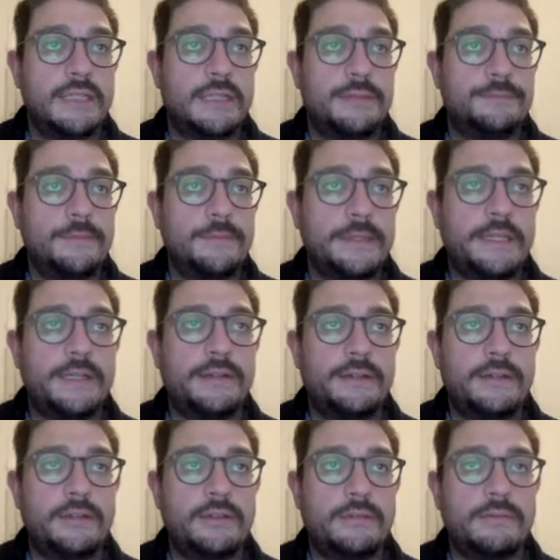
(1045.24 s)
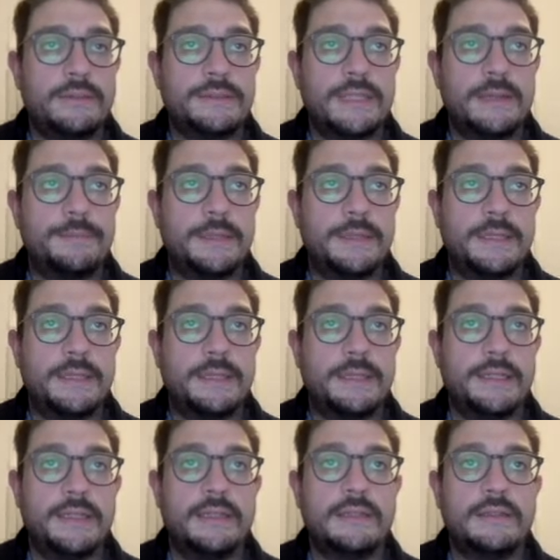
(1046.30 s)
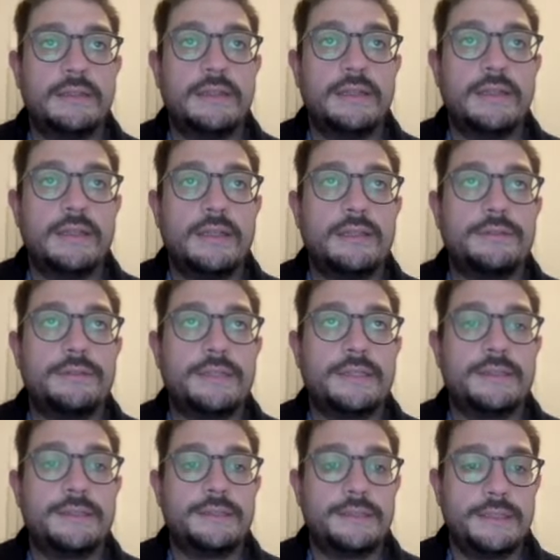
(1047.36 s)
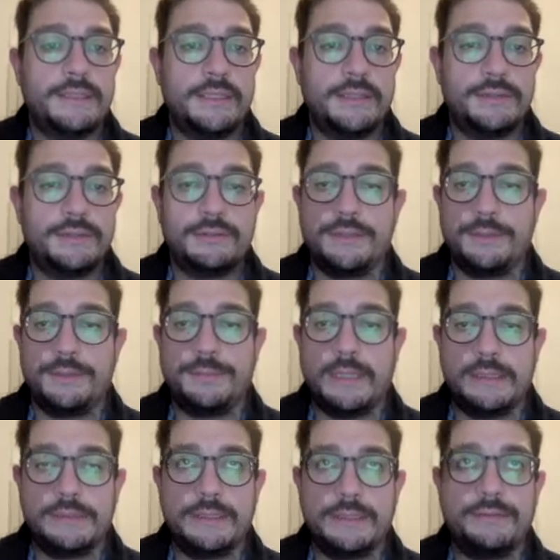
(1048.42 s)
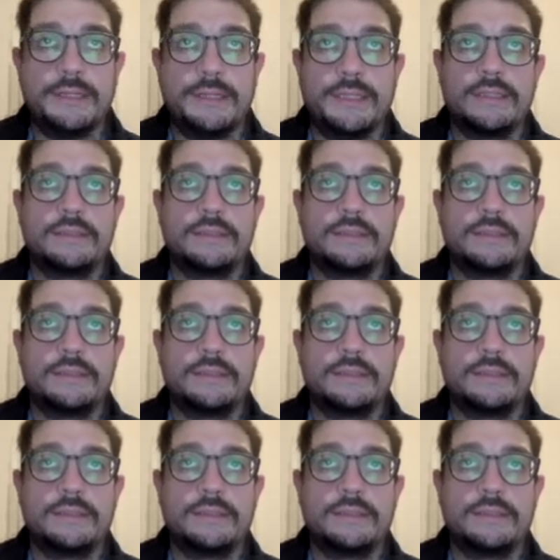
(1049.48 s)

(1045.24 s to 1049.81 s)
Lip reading: we can go and look what's happening in here. So we can see that it's already passed everything.